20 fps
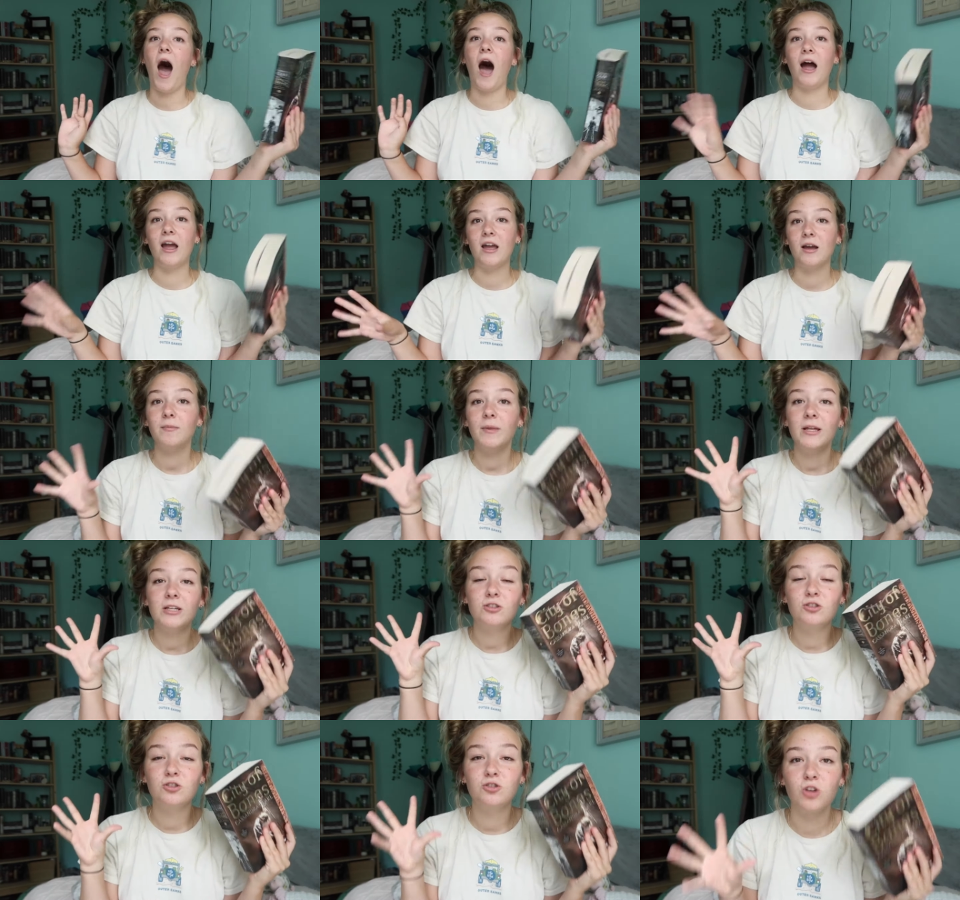I am
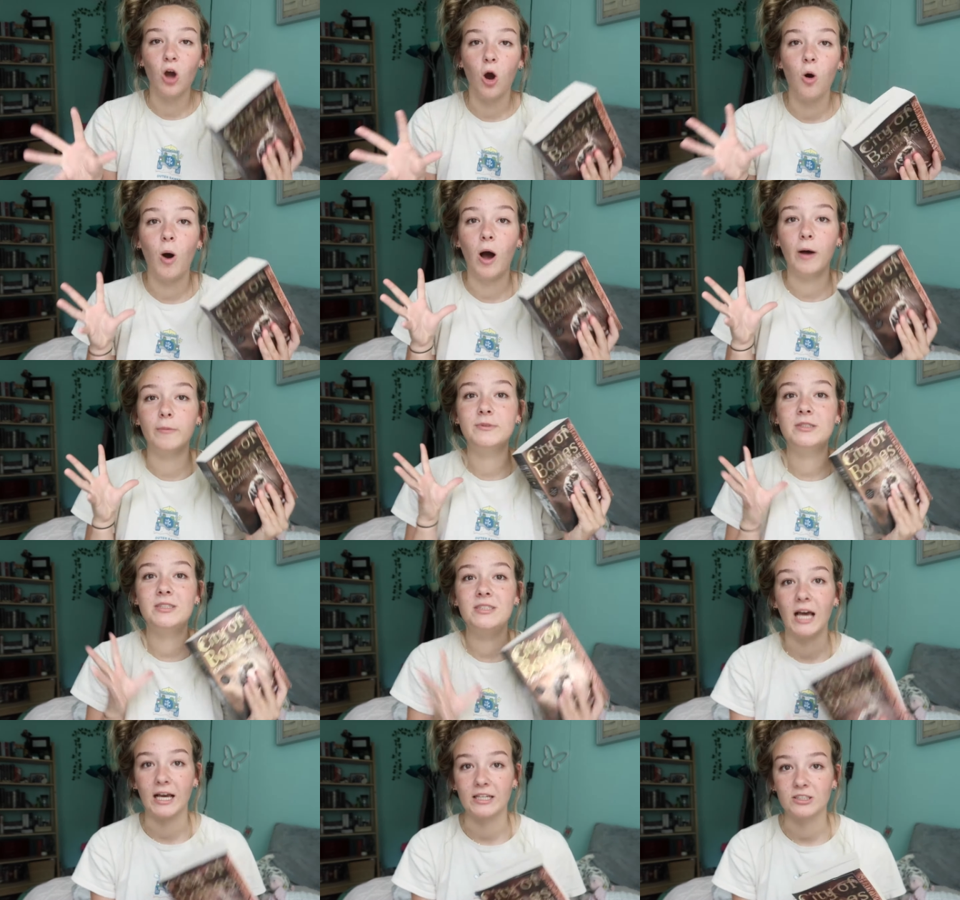like so
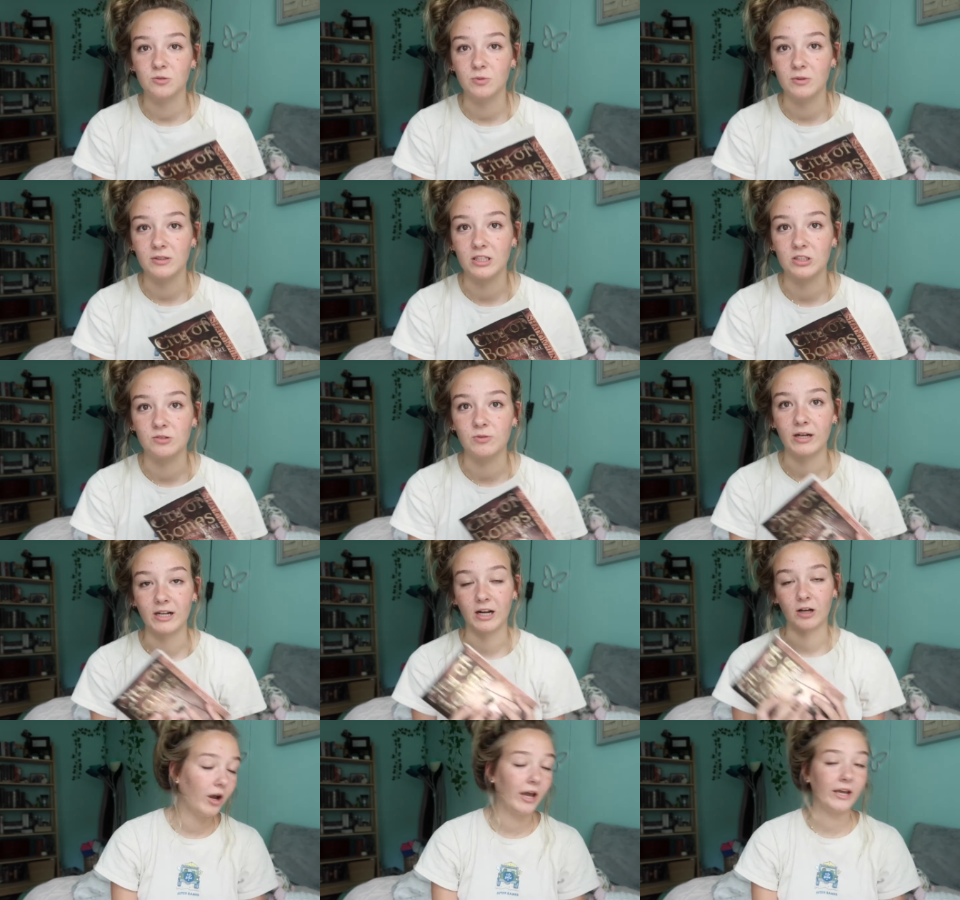obsessed with this
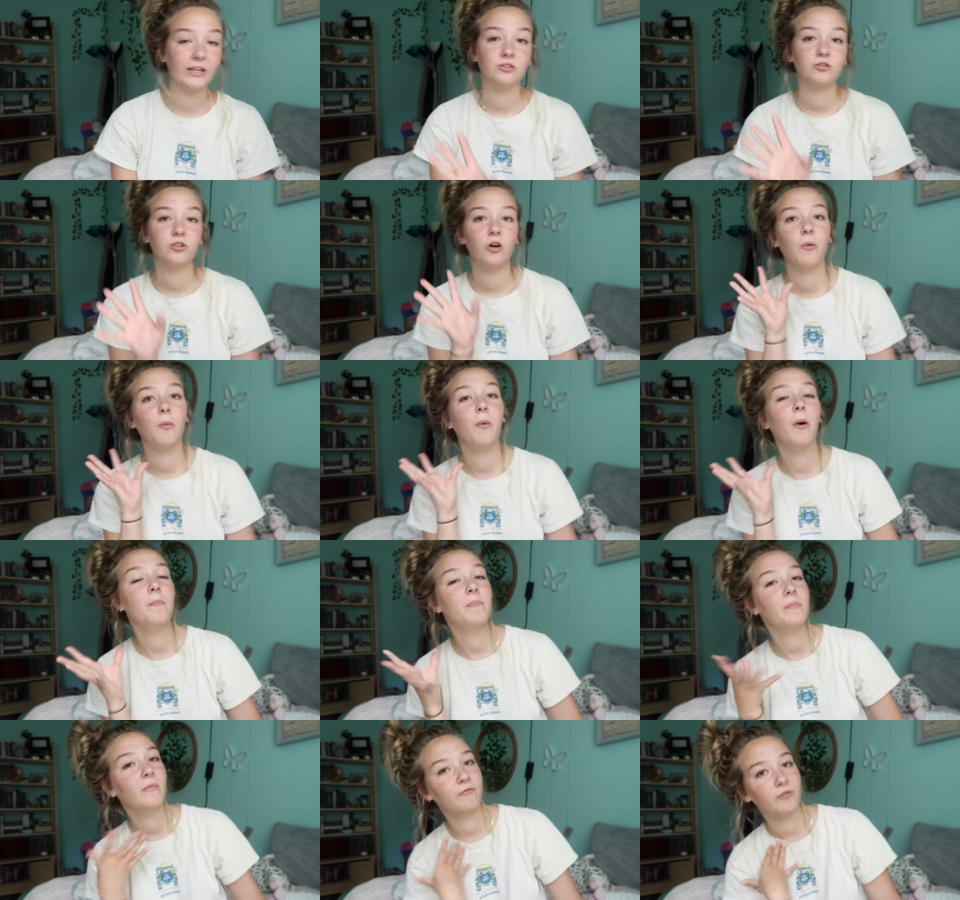right now. Okay, so
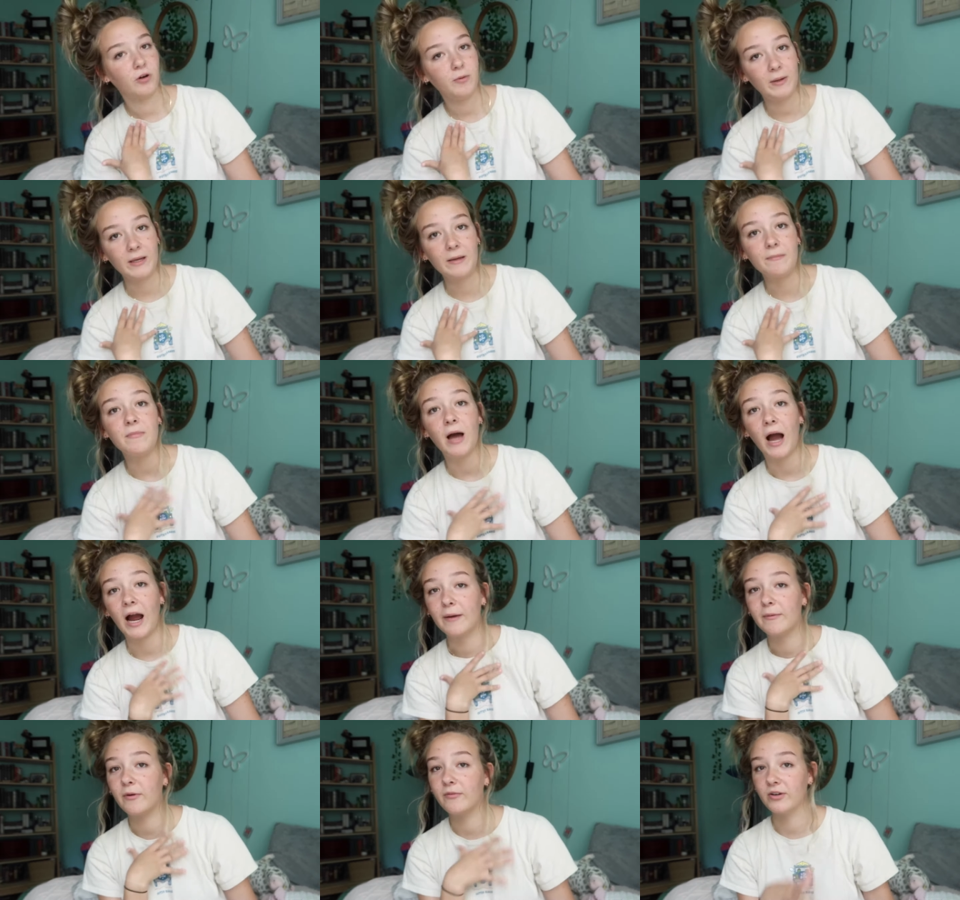for me,
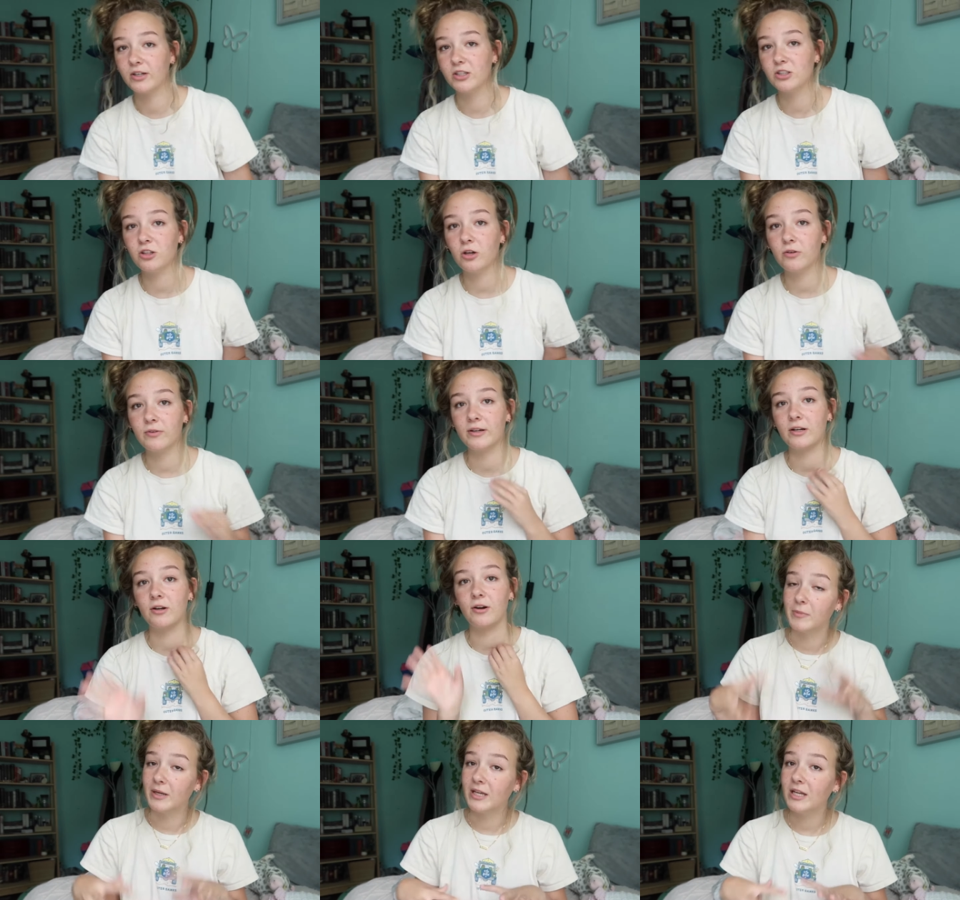I'm a very slow
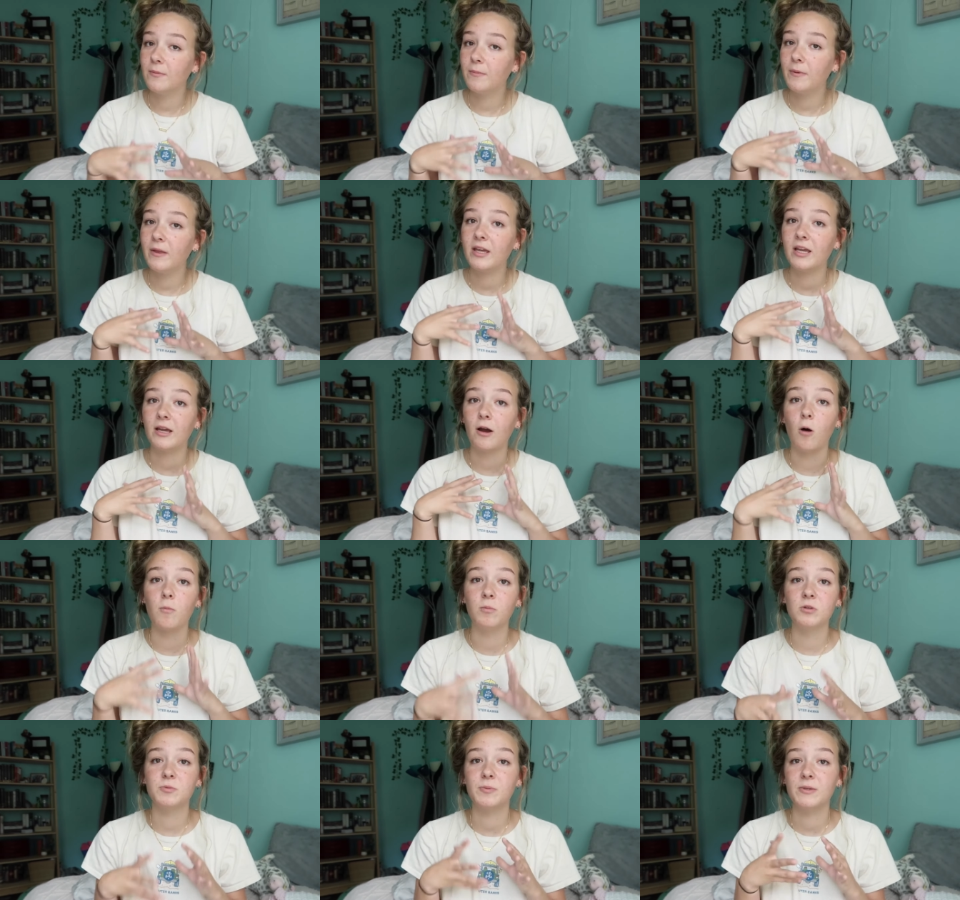reader. I made it like
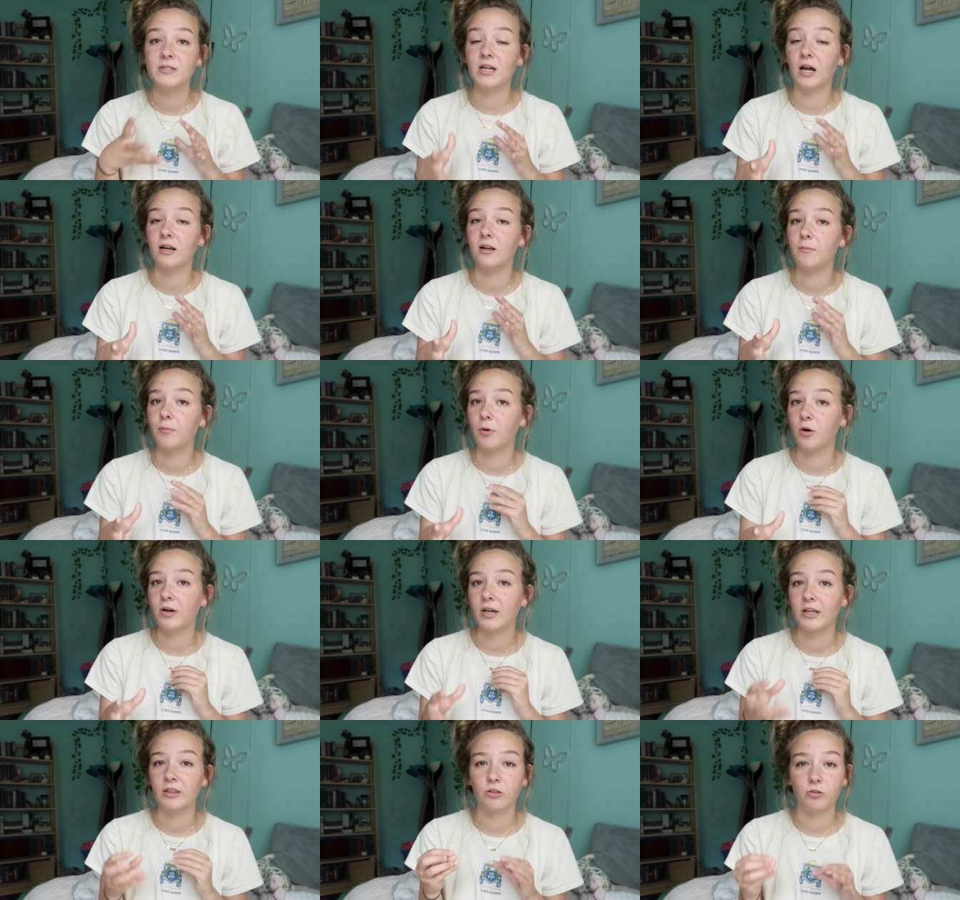almost be done a
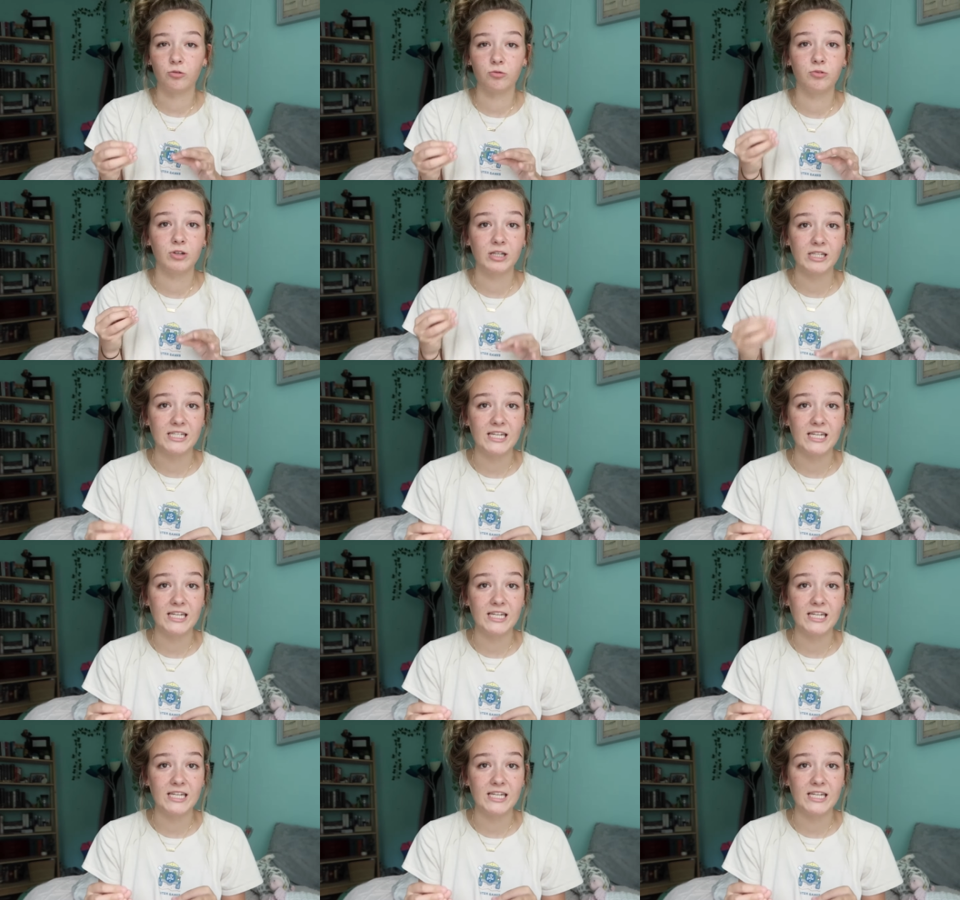book in three